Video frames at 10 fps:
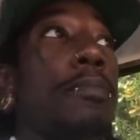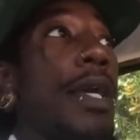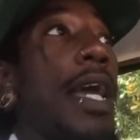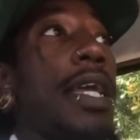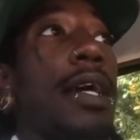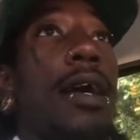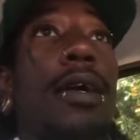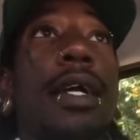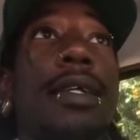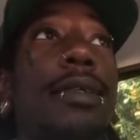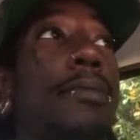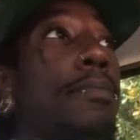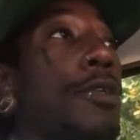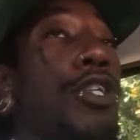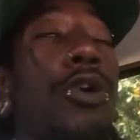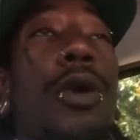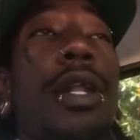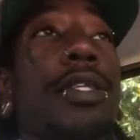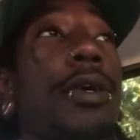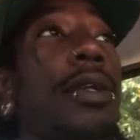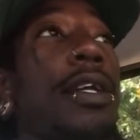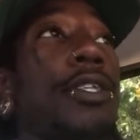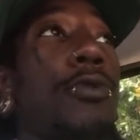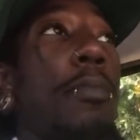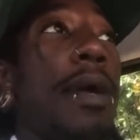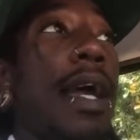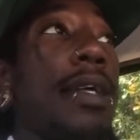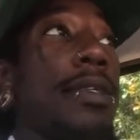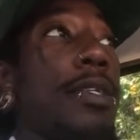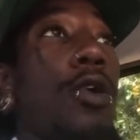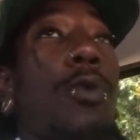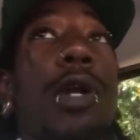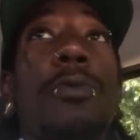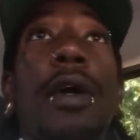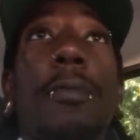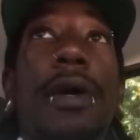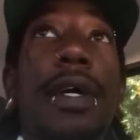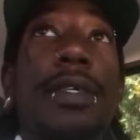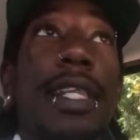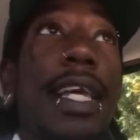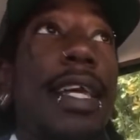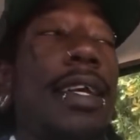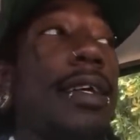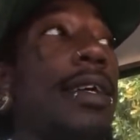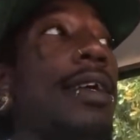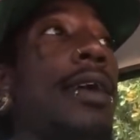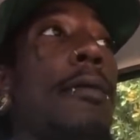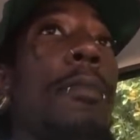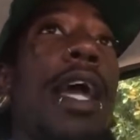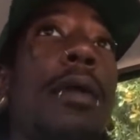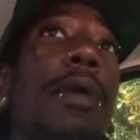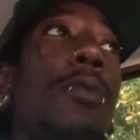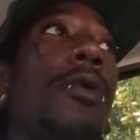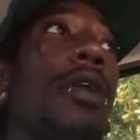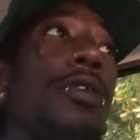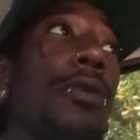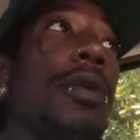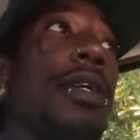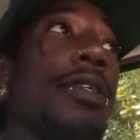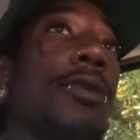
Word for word: being young and maturing and turning into a man, still working with him with his league, made me want to do this.